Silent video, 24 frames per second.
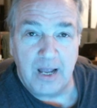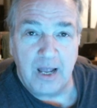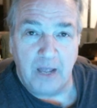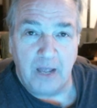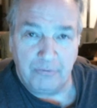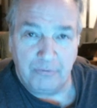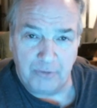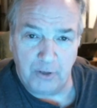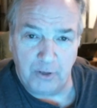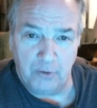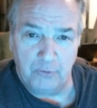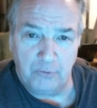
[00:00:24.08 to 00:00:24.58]

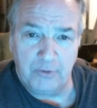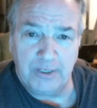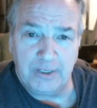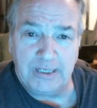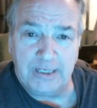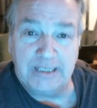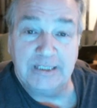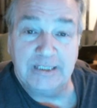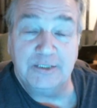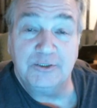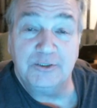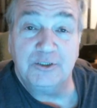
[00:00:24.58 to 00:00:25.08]
There
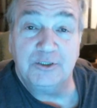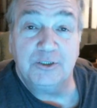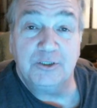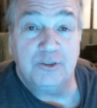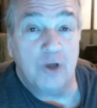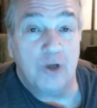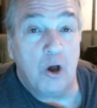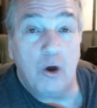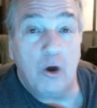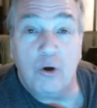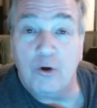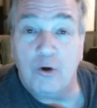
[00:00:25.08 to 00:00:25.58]
is a
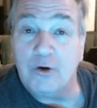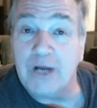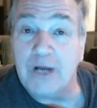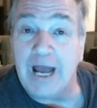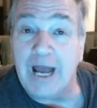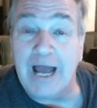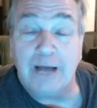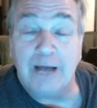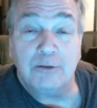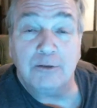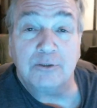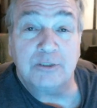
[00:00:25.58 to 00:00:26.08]
dog
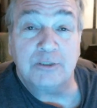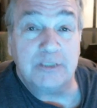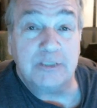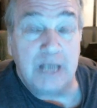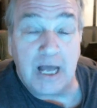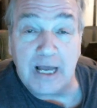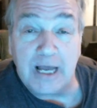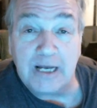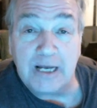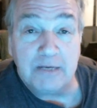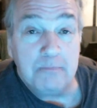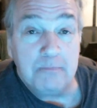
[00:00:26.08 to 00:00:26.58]

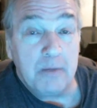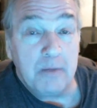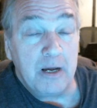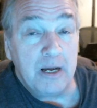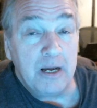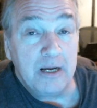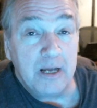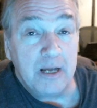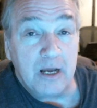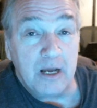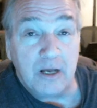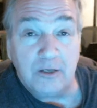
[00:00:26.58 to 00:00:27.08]
outside my
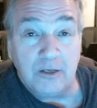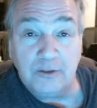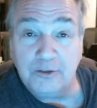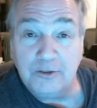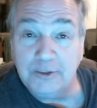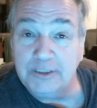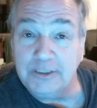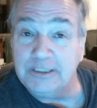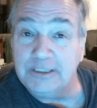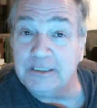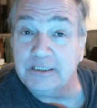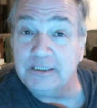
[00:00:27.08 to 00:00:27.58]

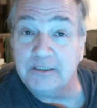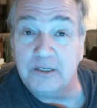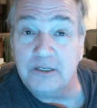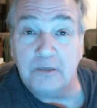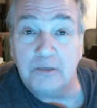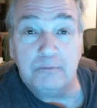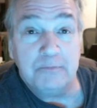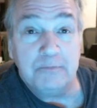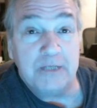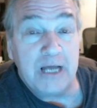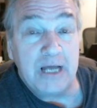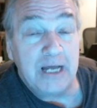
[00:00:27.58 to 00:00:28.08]
yard that
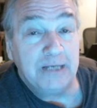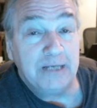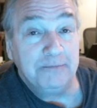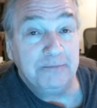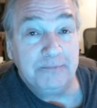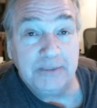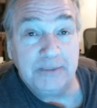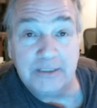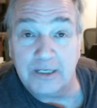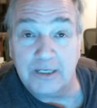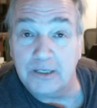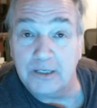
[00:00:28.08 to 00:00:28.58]

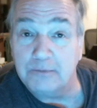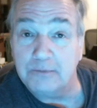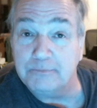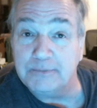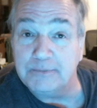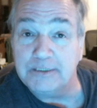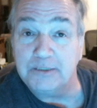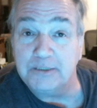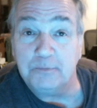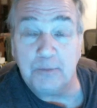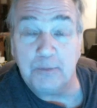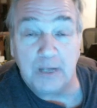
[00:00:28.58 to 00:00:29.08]
sometimes comes
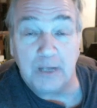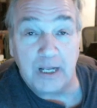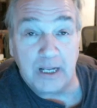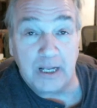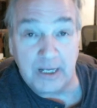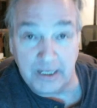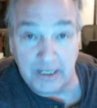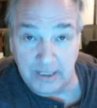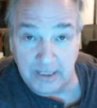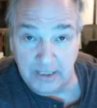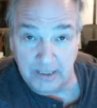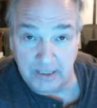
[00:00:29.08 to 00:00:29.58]
to
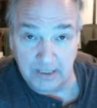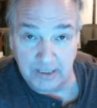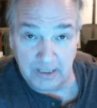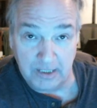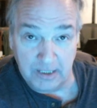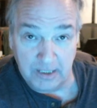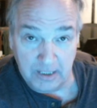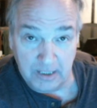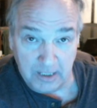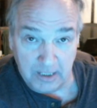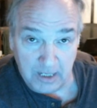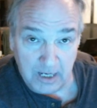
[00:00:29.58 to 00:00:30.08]
play.
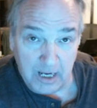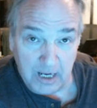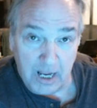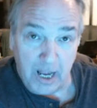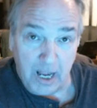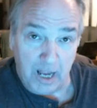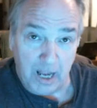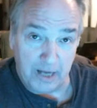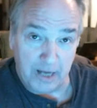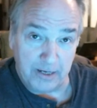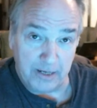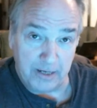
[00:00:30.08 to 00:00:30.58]

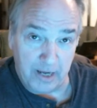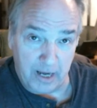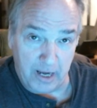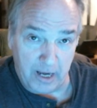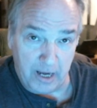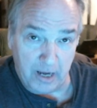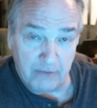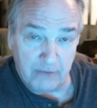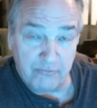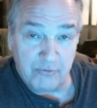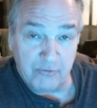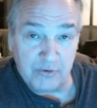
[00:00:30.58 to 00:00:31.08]
And
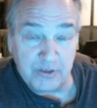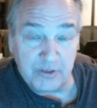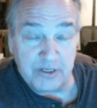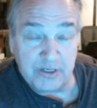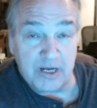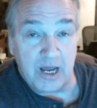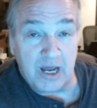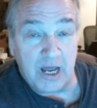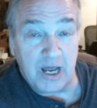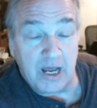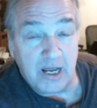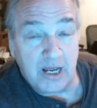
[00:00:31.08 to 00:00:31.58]
every
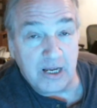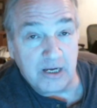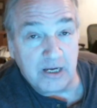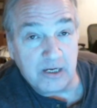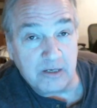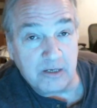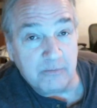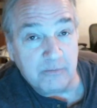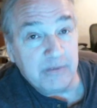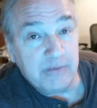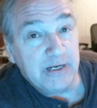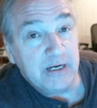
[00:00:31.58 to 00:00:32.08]

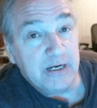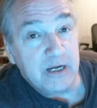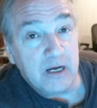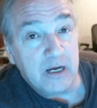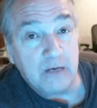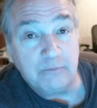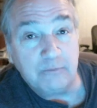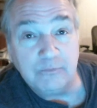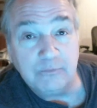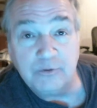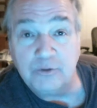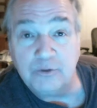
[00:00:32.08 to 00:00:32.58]
time he
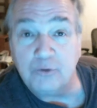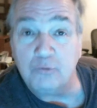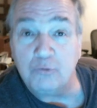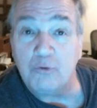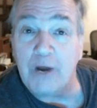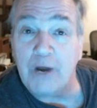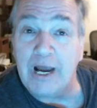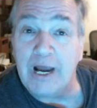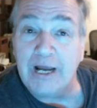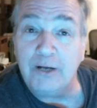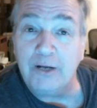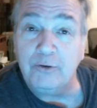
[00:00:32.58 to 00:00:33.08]
comes
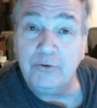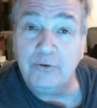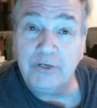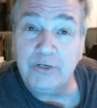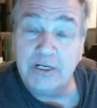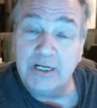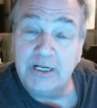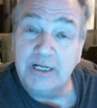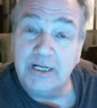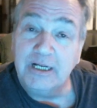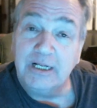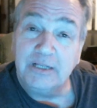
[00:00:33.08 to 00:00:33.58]
around,
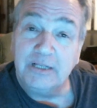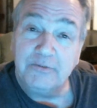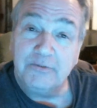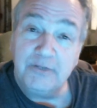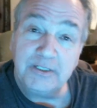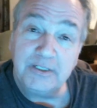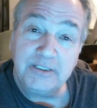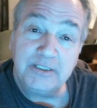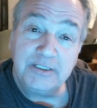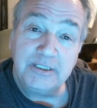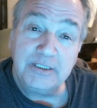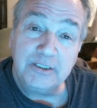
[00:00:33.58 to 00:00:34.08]

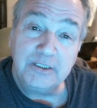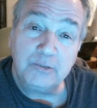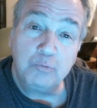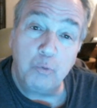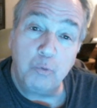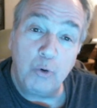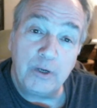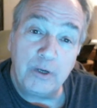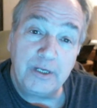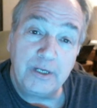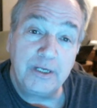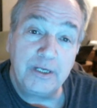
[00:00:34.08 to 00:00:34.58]
this is
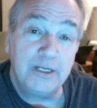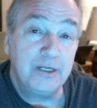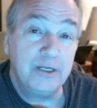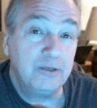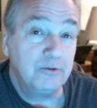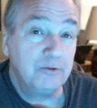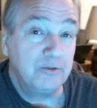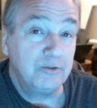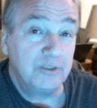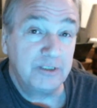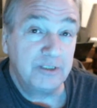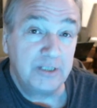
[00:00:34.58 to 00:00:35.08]
what he'll
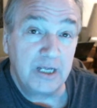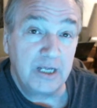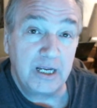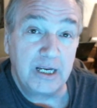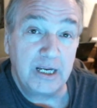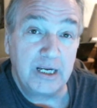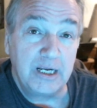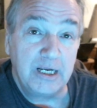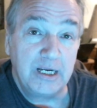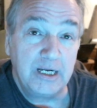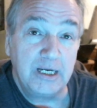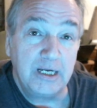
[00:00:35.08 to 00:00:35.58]

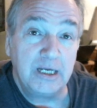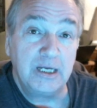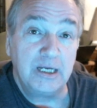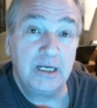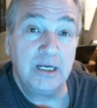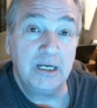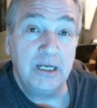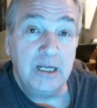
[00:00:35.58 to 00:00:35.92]
say.